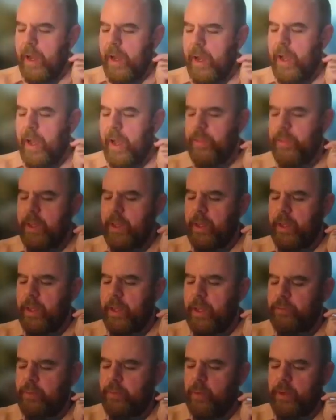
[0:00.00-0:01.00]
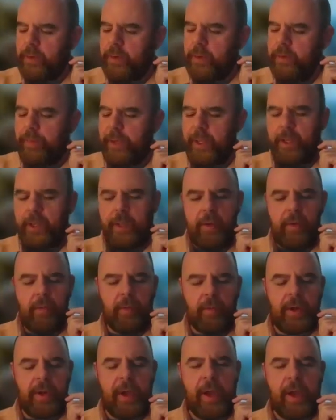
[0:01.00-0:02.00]
I think it's going to be,
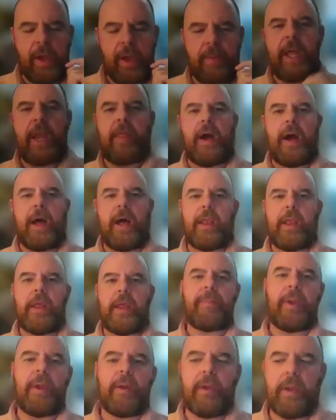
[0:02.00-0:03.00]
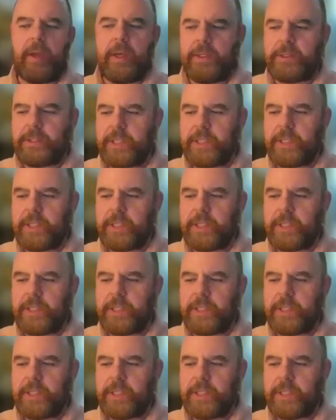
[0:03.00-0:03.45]
we're coming out of the holiday periods,